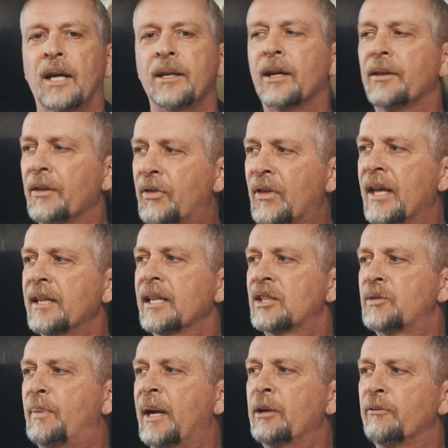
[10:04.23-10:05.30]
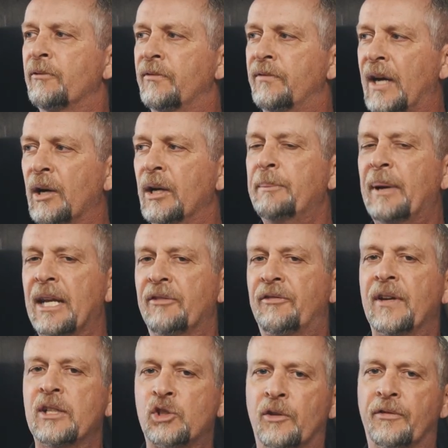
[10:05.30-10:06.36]
Another thing that's been very
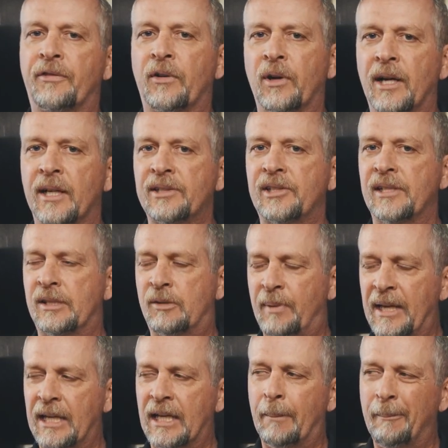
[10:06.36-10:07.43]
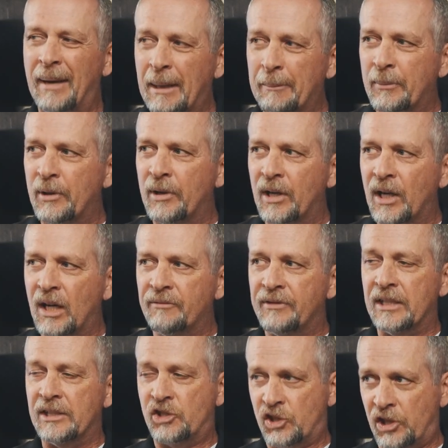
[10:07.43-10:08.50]
beneficial for us is being a member of
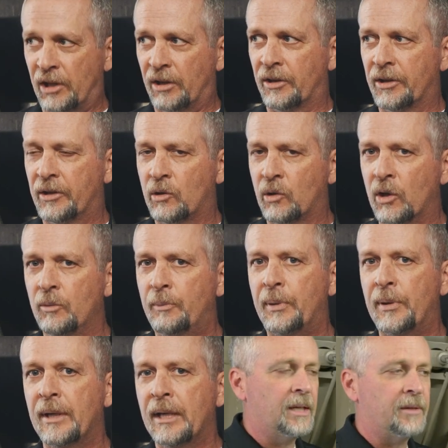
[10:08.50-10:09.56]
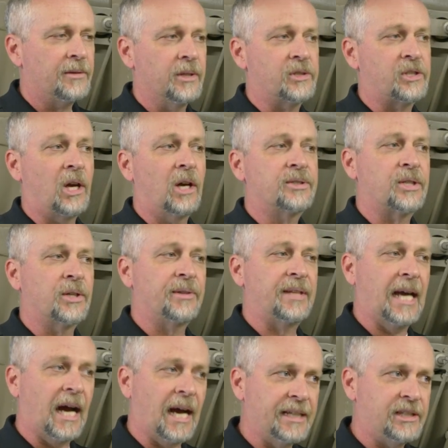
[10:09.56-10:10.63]
the Chiller Group. There's also
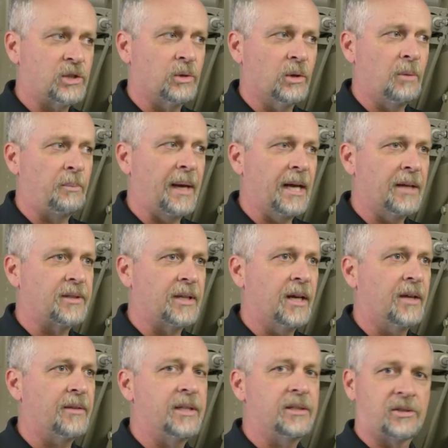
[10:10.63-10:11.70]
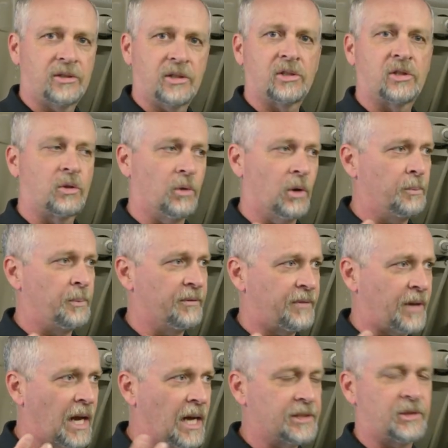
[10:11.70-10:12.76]
the ICE Group out there. These are just a group of
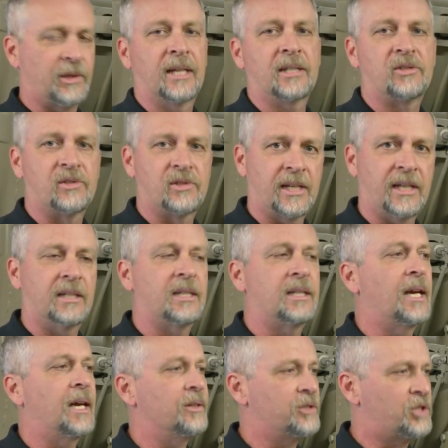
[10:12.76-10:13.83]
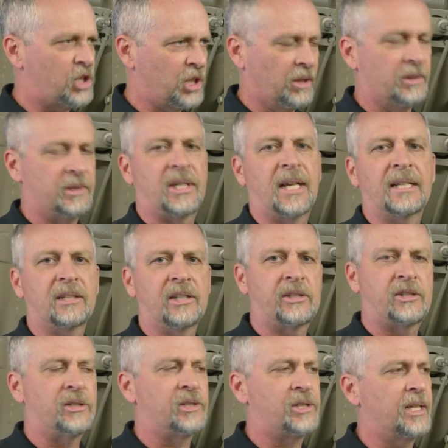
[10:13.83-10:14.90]
contractors to get together, chiller
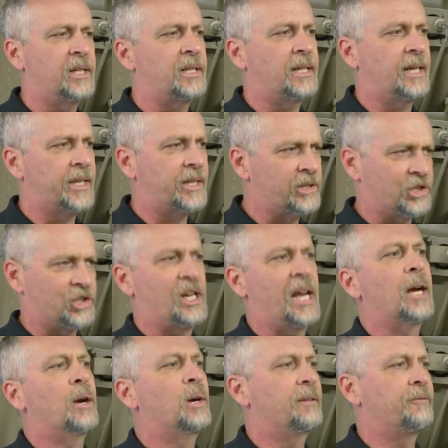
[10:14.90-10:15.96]
technicians to get together, share